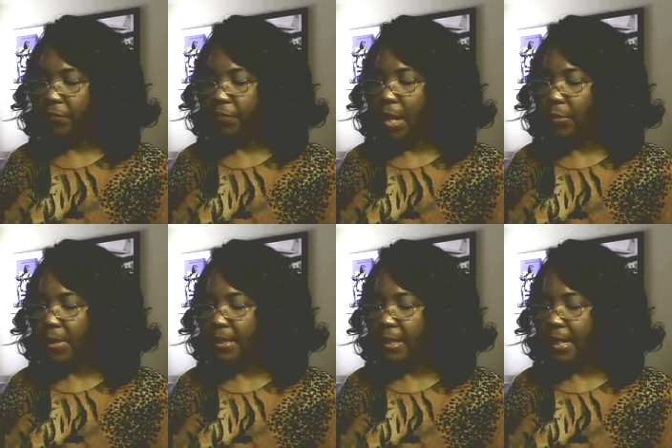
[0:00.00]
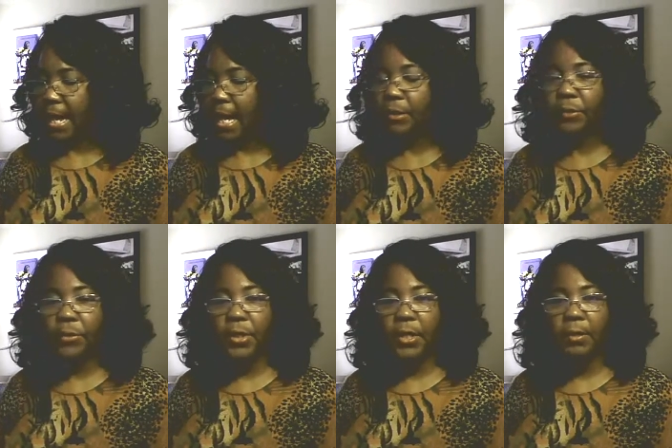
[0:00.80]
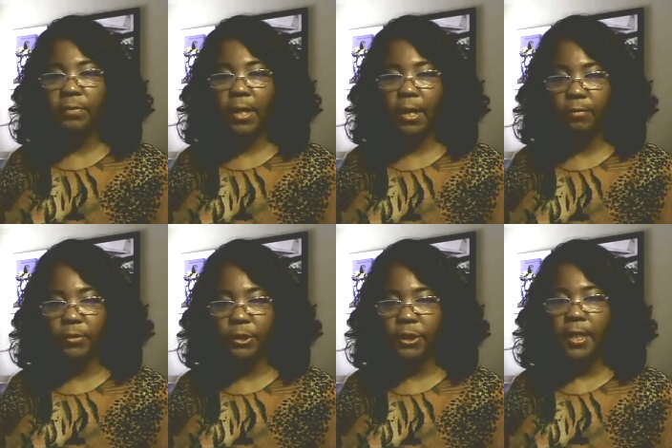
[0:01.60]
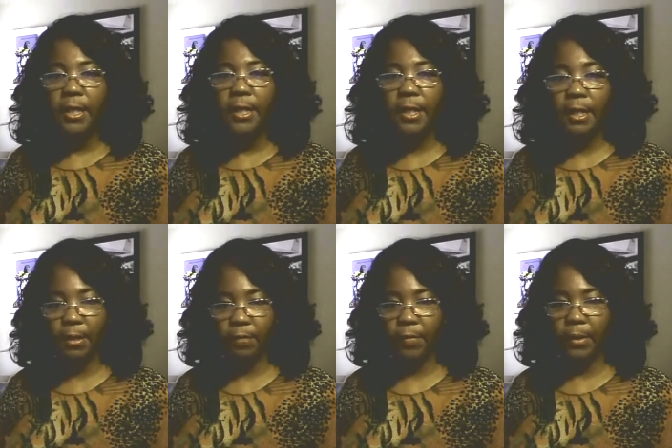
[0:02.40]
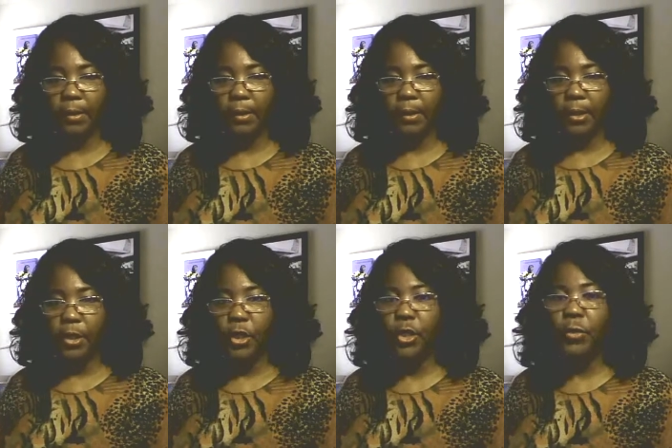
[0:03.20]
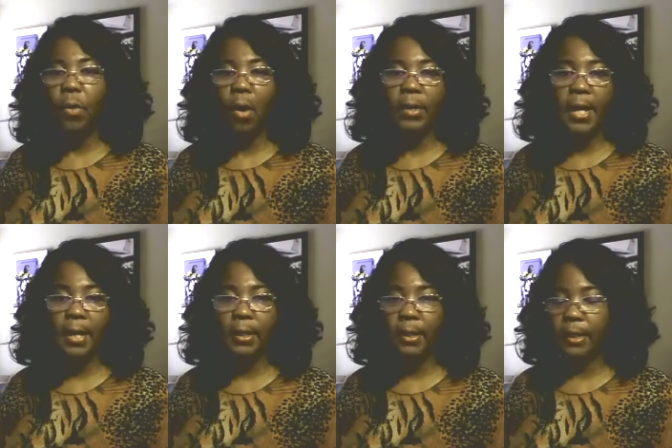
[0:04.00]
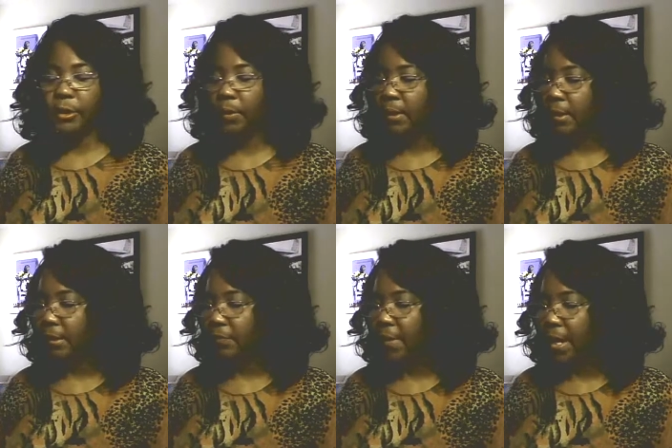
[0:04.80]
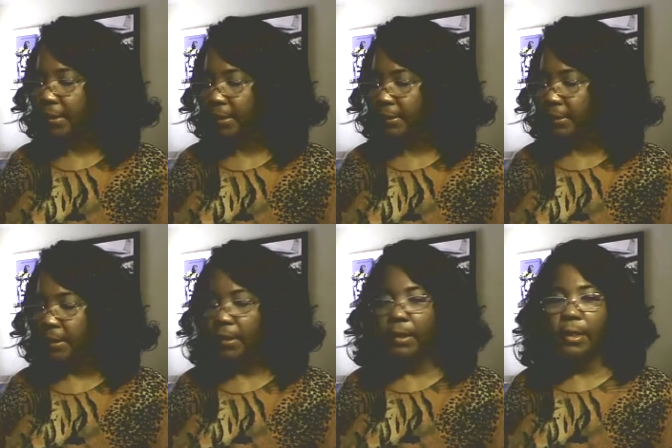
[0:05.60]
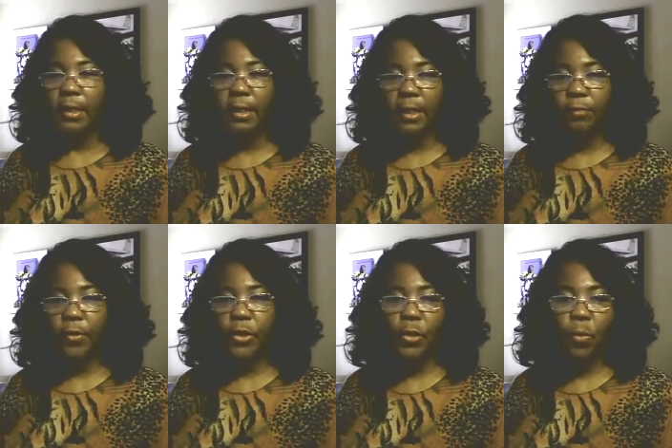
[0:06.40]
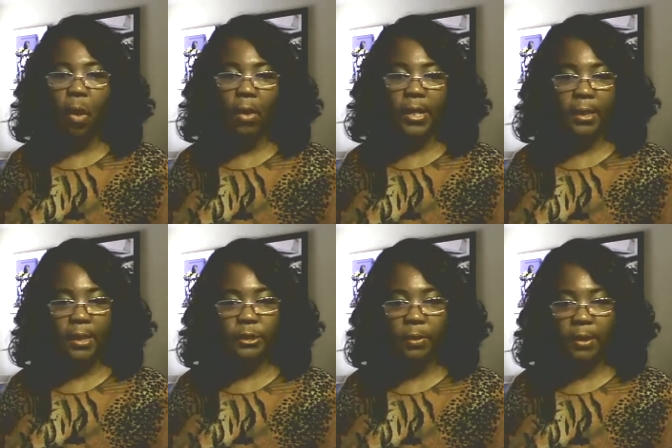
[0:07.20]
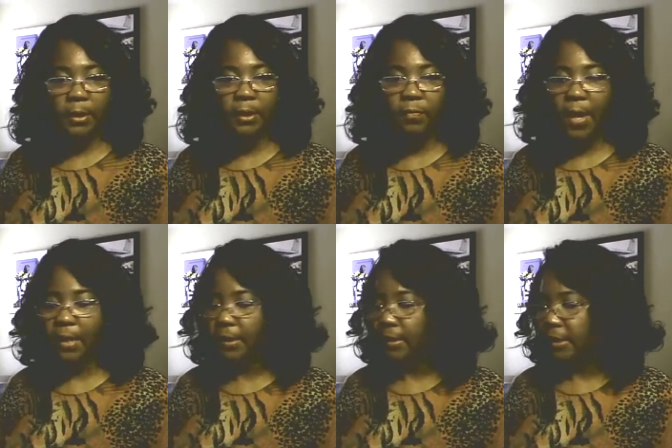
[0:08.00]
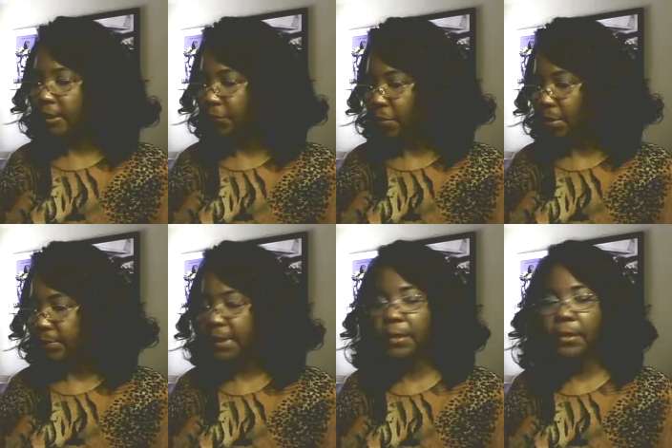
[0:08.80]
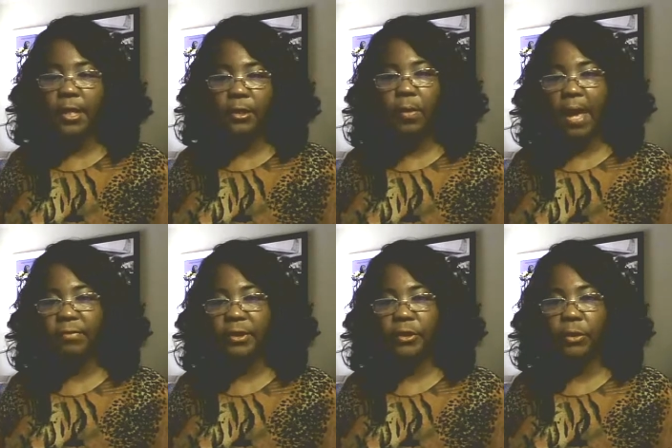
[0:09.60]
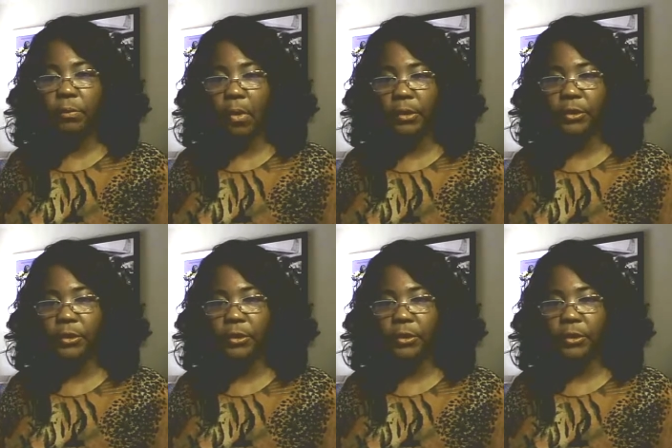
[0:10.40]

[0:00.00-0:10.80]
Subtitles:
following the calendar year of coverage if you are not electronically filing. If you are electronically filing these forms, then you have until March